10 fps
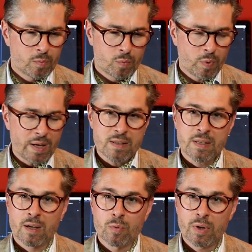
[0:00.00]
wait a
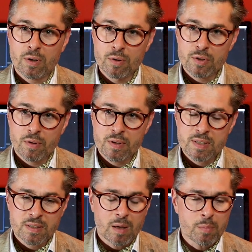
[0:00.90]
second, we're close to the
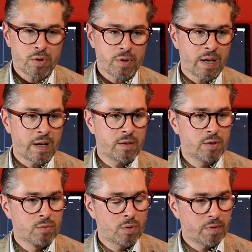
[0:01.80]
summer,
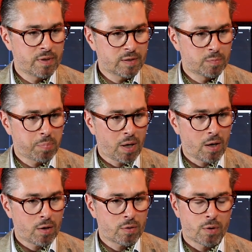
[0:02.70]
and you know this
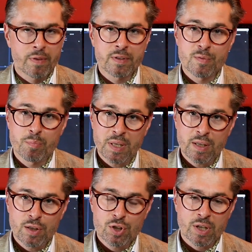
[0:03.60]
bar or this
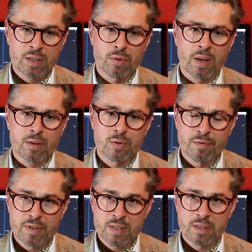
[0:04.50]
beach, and you like to
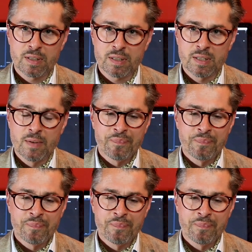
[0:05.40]
visit it,